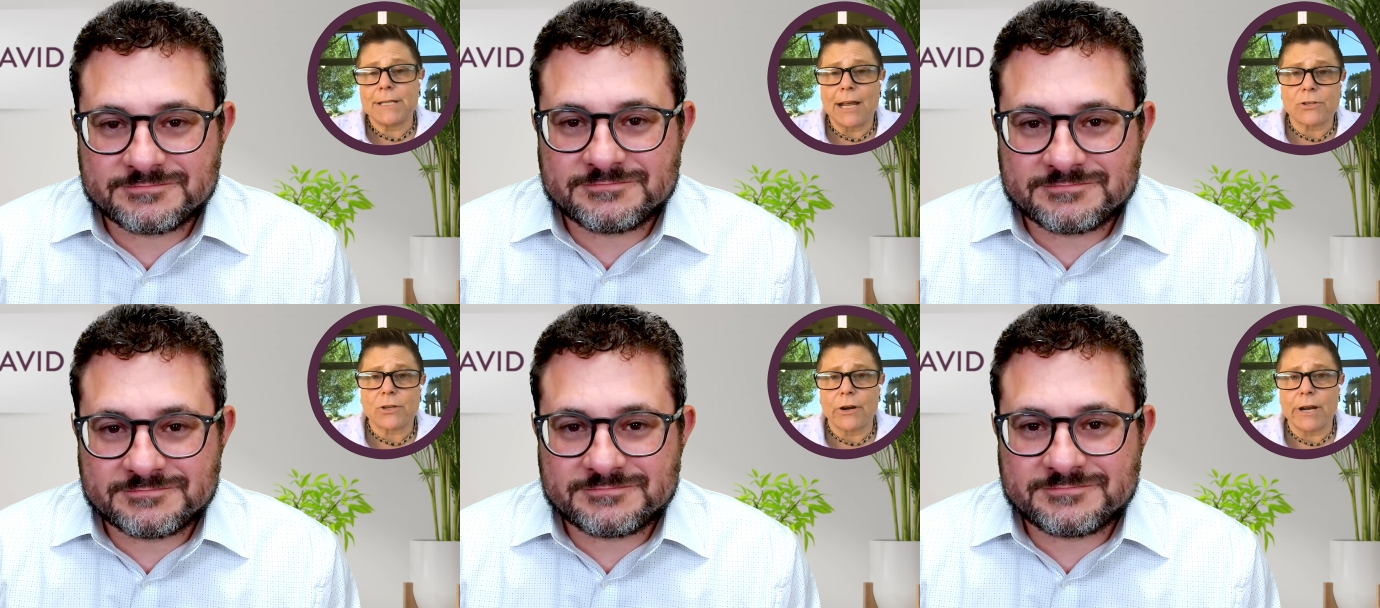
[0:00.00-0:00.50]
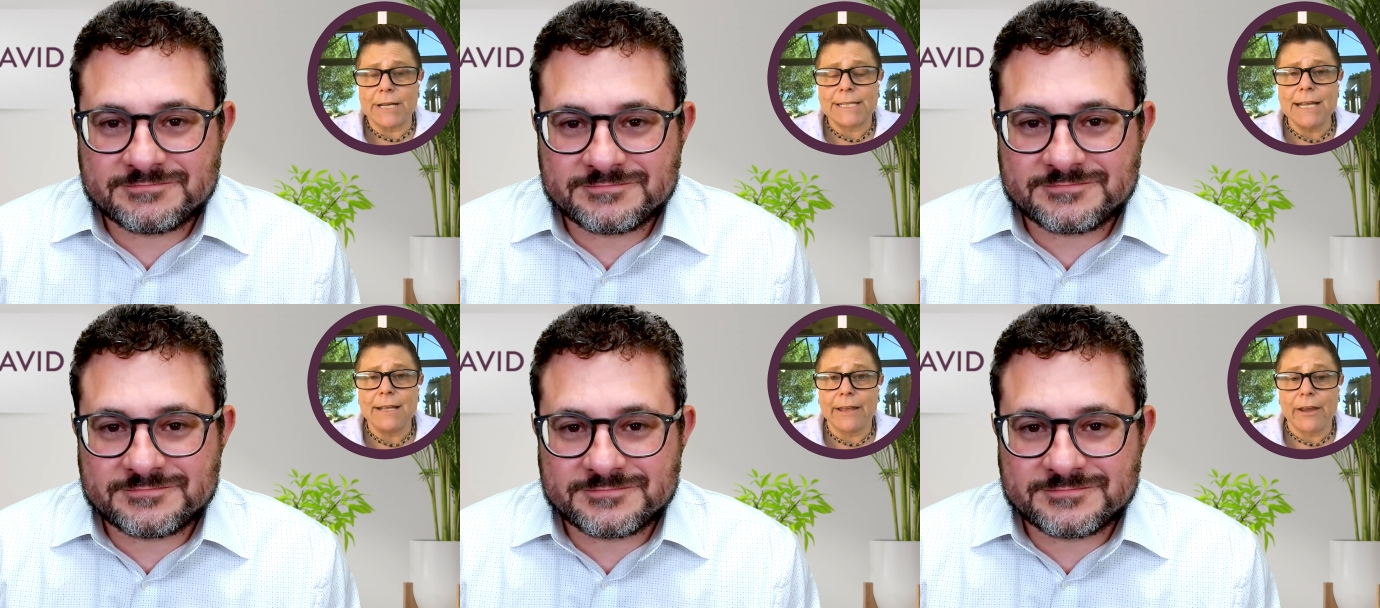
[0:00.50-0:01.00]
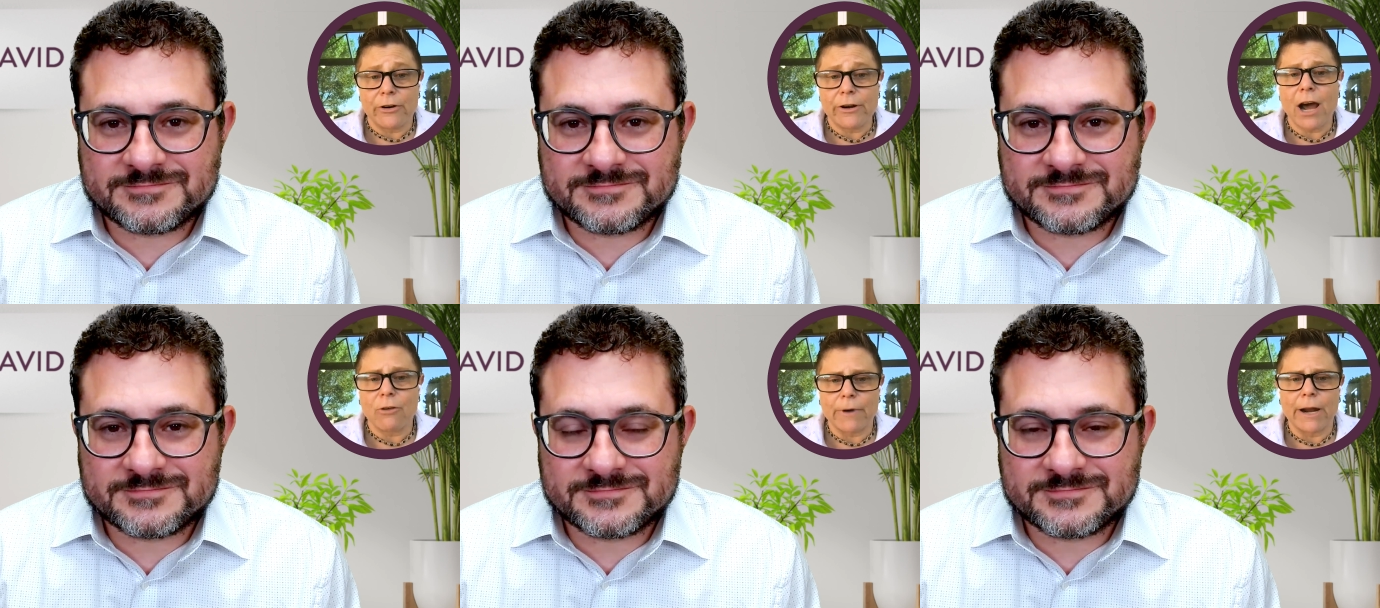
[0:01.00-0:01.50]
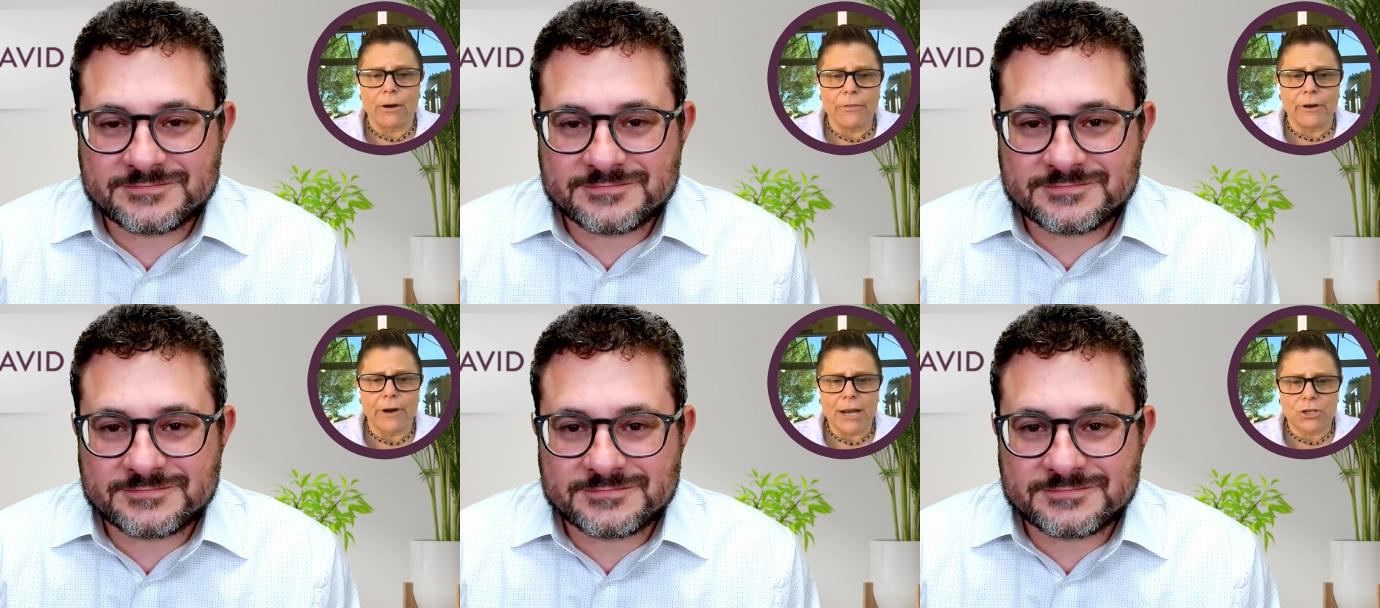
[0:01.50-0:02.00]
Speaker 1: is now starting to see, they are not rare.
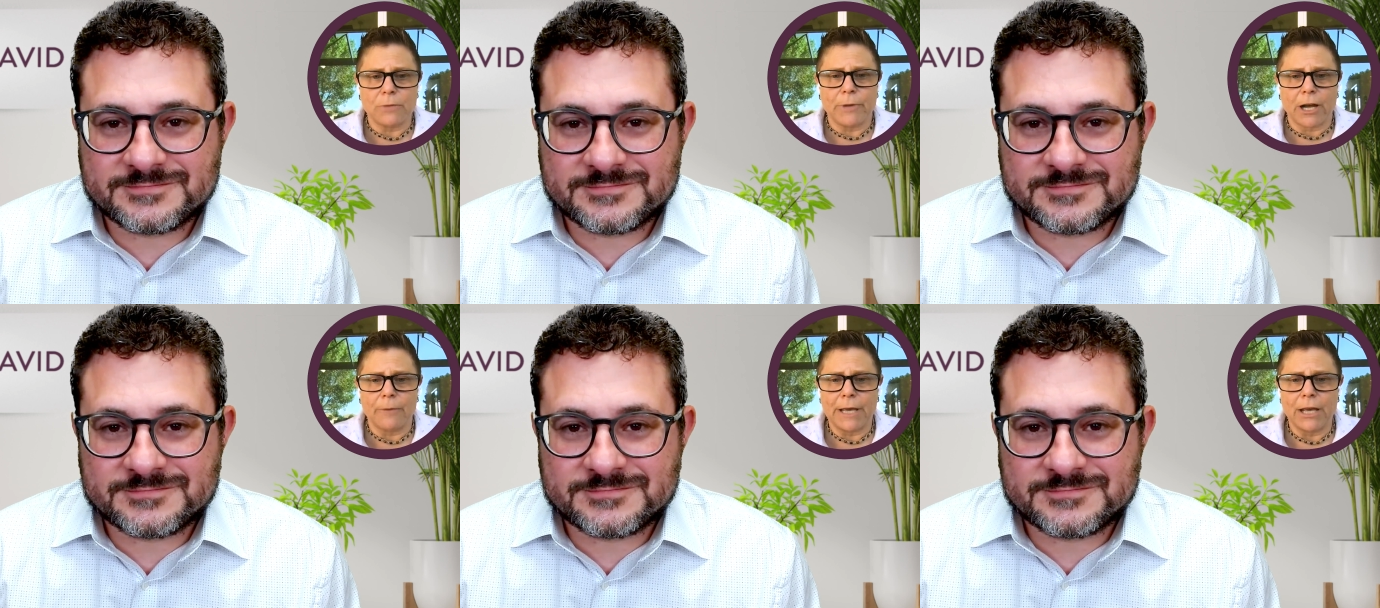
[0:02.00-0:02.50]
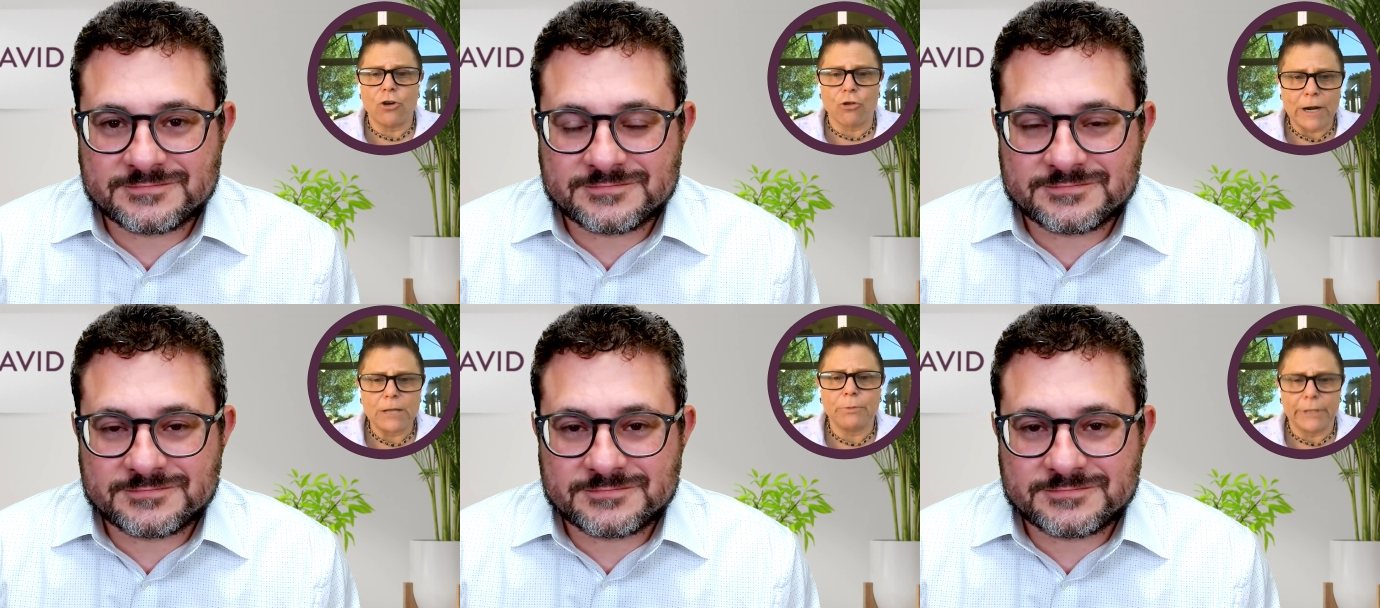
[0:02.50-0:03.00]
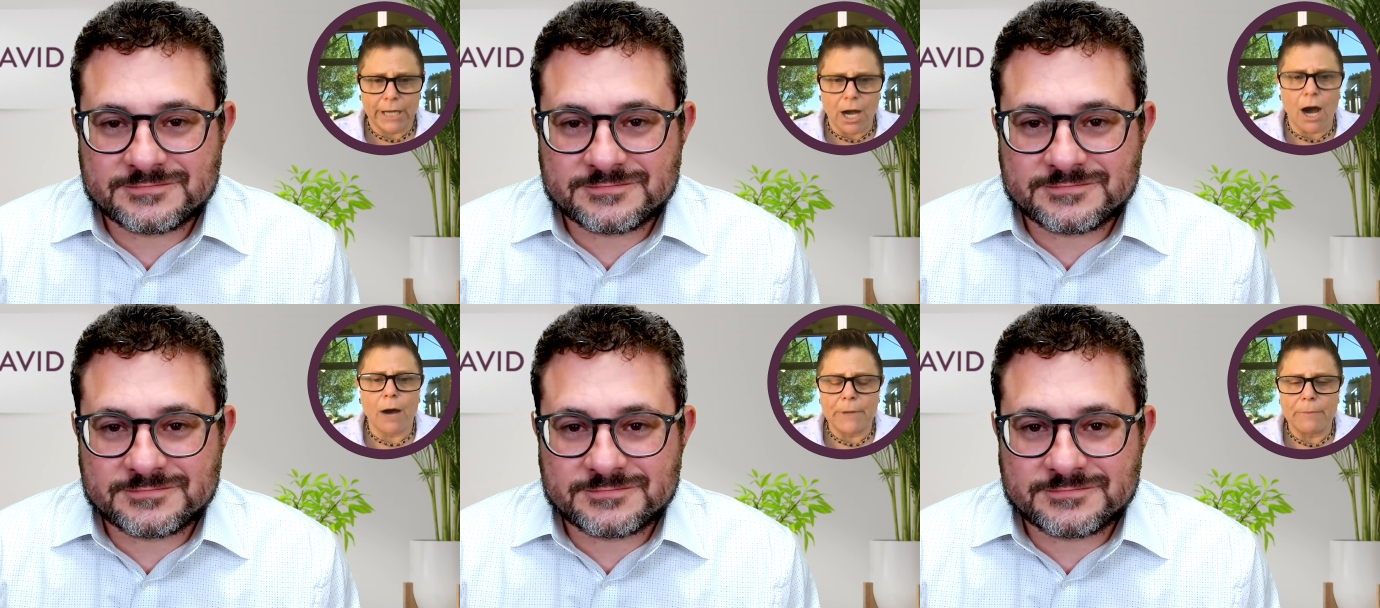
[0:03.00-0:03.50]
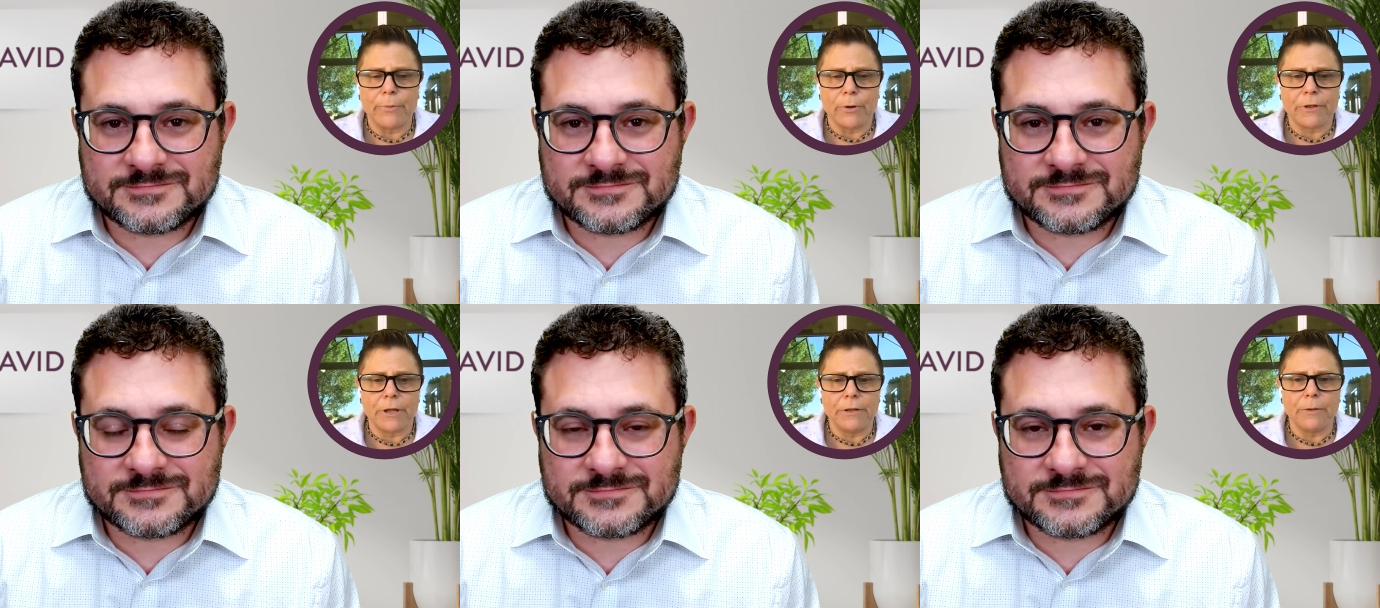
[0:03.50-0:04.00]
They are actually becoming incredibly common,
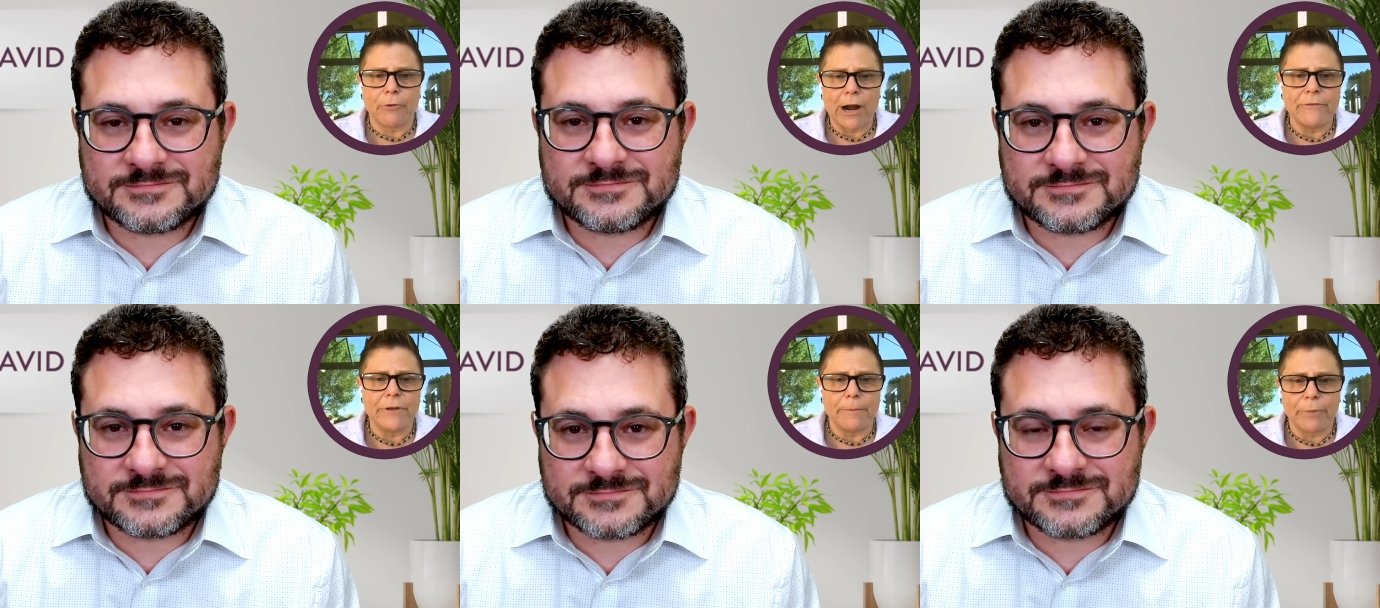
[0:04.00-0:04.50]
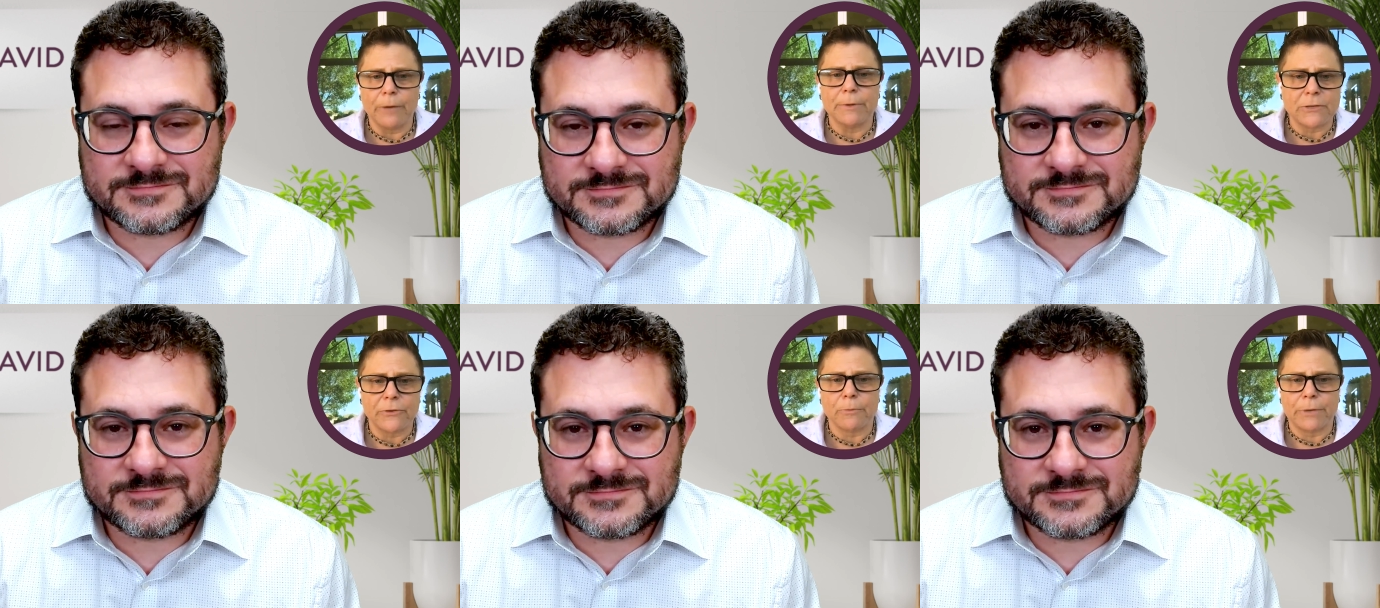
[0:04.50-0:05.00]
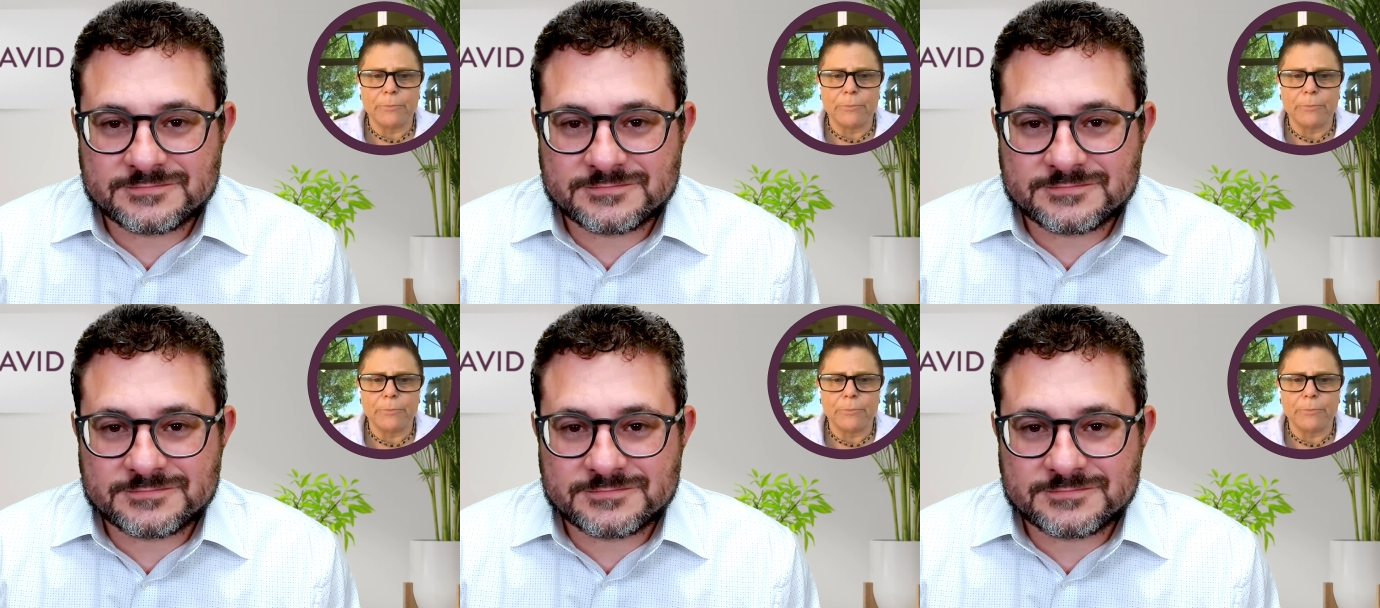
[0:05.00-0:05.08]
both in the private and public sphere.